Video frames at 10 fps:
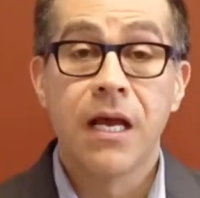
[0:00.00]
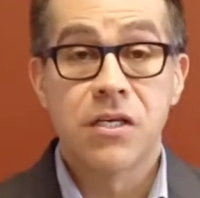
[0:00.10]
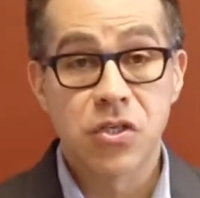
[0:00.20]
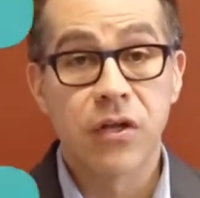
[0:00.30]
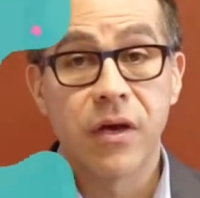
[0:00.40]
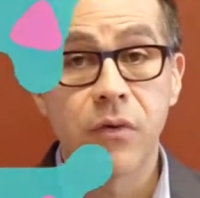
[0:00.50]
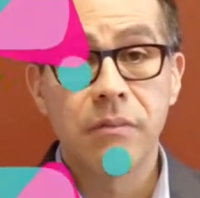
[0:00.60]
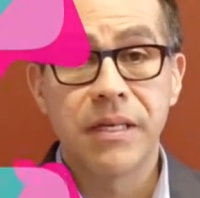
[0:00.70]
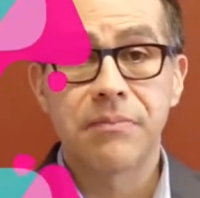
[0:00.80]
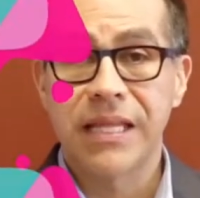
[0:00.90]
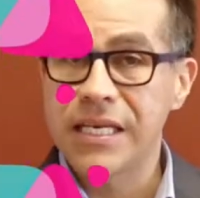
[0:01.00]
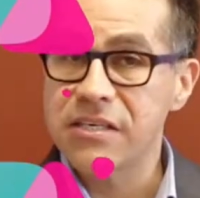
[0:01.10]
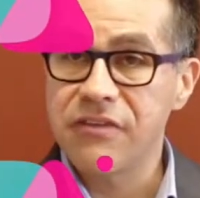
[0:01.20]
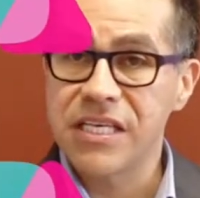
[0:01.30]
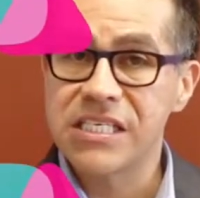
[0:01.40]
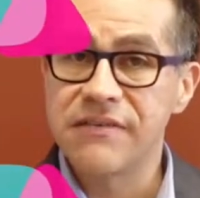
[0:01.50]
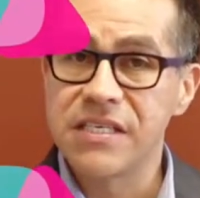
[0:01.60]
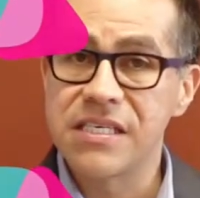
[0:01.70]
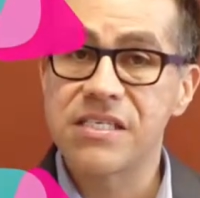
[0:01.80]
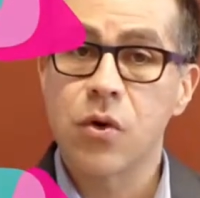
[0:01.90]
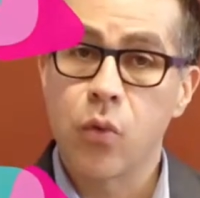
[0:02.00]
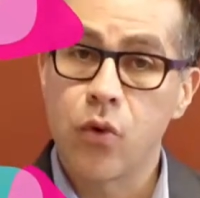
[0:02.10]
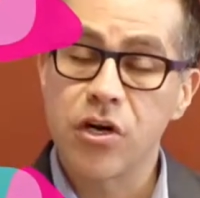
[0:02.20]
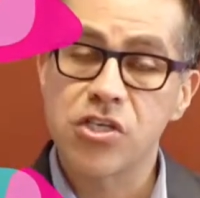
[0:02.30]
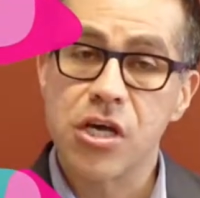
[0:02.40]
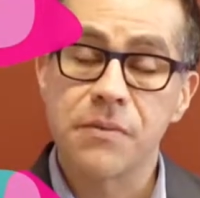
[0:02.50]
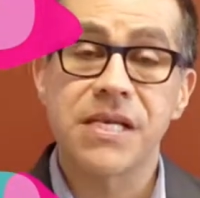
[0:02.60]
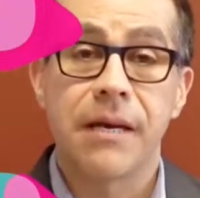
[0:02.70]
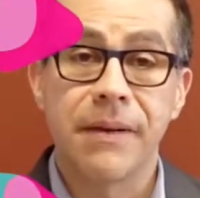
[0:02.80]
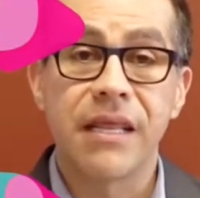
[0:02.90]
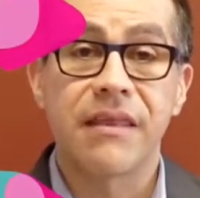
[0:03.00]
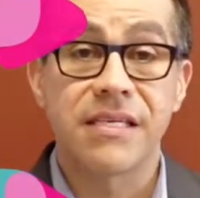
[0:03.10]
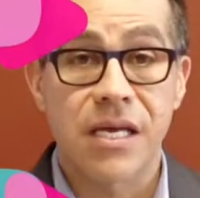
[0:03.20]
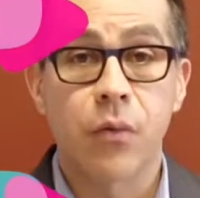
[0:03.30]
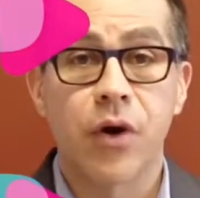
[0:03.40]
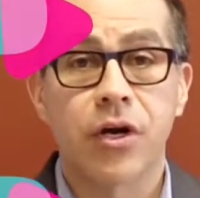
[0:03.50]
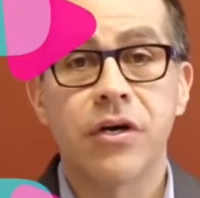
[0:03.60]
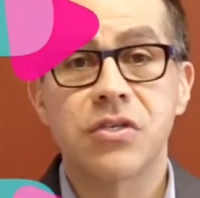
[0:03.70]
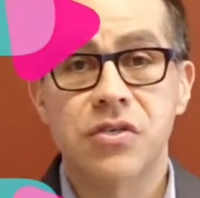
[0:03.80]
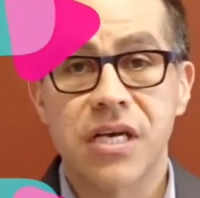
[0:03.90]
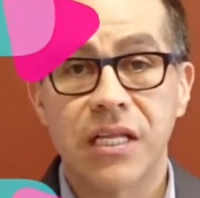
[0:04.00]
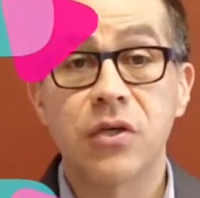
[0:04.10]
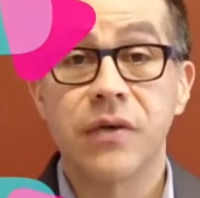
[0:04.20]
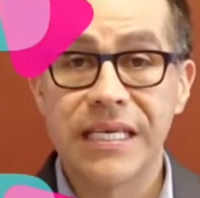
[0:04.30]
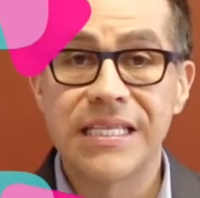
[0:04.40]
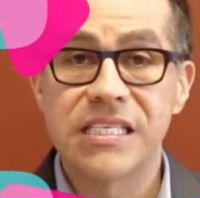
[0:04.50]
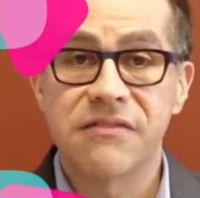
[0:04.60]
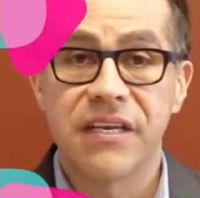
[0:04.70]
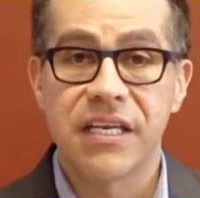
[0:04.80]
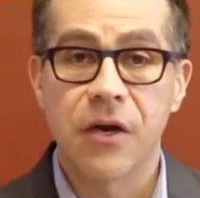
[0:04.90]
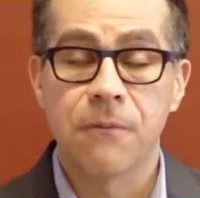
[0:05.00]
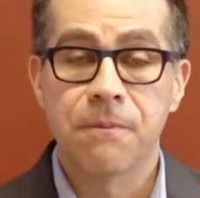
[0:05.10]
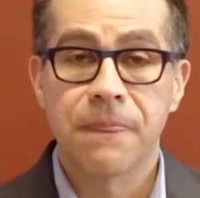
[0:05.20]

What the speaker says: So there will be plenty of activities, workshops, and many things that we're going to tell you in this video.